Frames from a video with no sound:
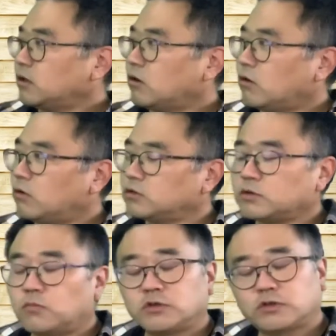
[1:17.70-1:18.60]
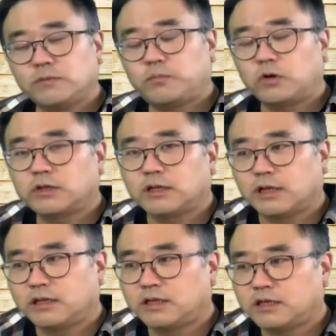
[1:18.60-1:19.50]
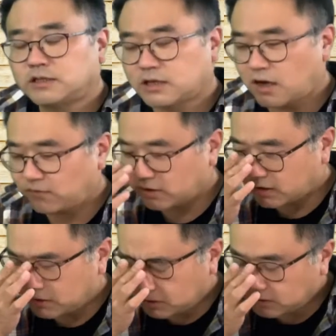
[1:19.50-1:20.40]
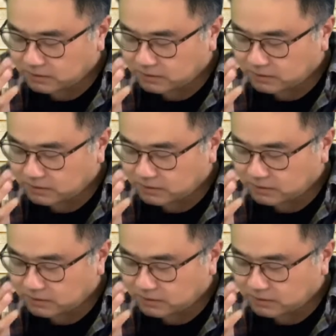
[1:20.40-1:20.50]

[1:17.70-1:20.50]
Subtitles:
also, most importantly, this covenant